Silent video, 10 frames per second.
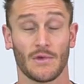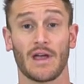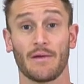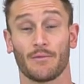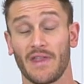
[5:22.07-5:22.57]

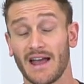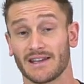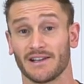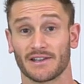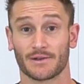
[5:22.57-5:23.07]
Okay, well that
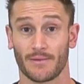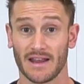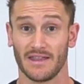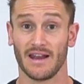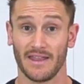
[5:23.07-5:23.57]
tells us
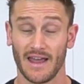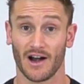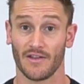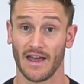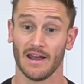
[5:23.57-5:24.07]
right then and
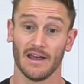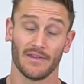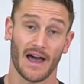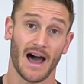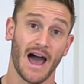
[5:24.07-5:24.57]
there
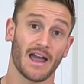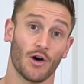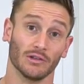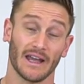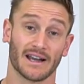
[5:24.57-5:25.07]
that the high
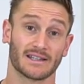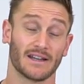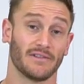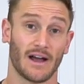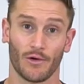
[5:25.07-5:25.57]
oleic
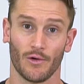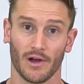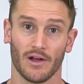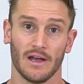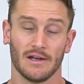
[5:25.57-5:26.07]
sunflower
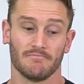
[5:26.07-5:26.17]
oil